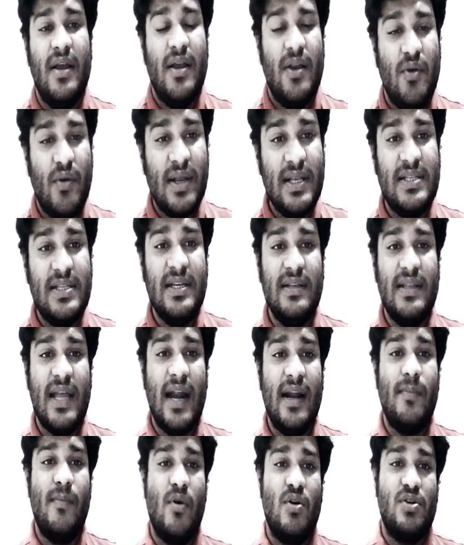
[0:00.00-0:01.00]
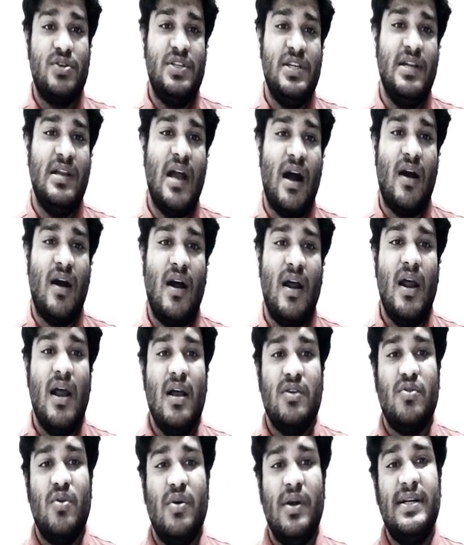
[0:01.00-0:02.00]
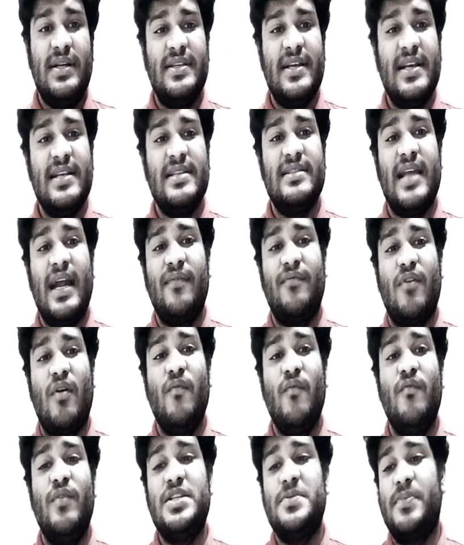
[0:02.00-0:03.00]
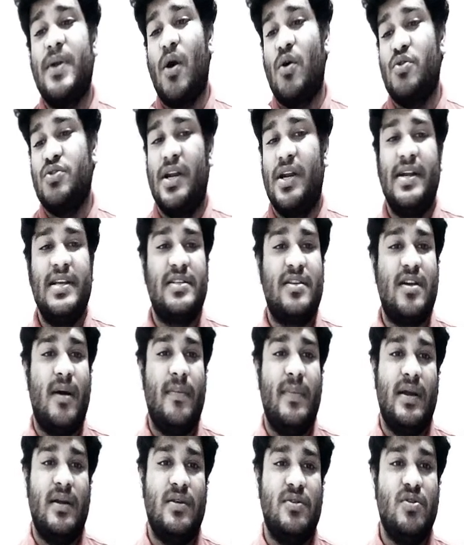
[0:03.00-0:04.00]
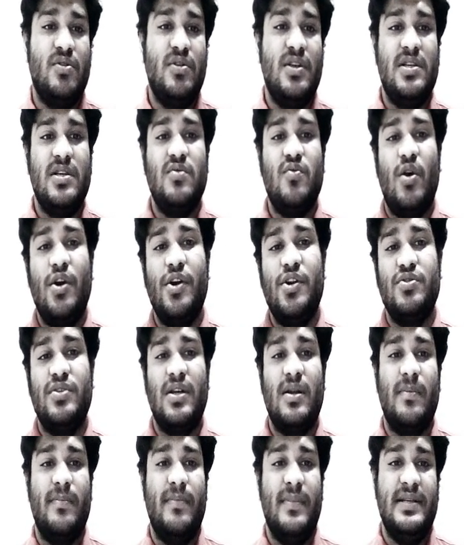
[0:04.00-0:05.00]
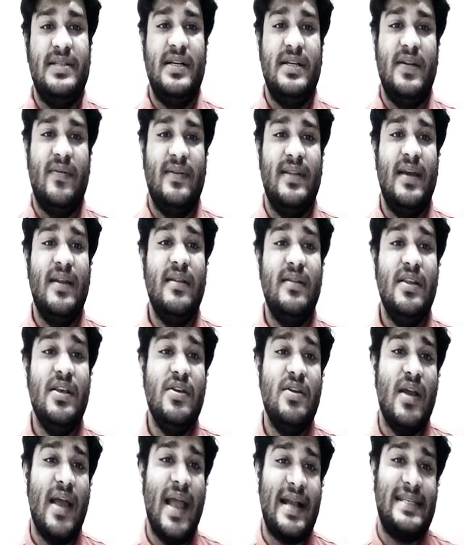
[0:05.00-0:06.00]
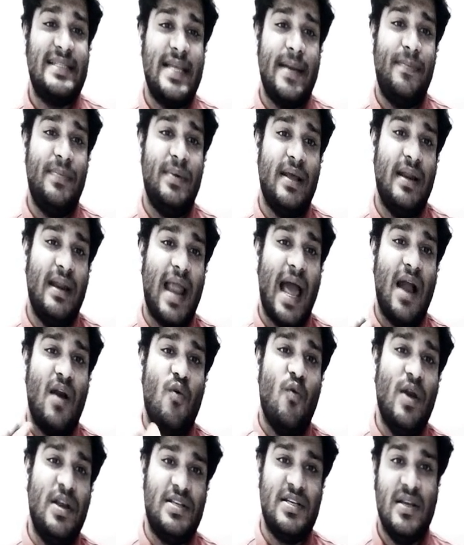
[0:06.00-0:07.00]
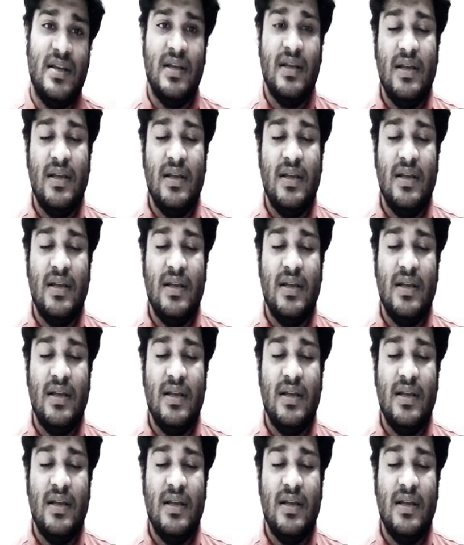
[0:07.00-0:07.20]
You can see that Mozilla, so it says that from which browser it is coming. So this is what user agent does. Then the accept language.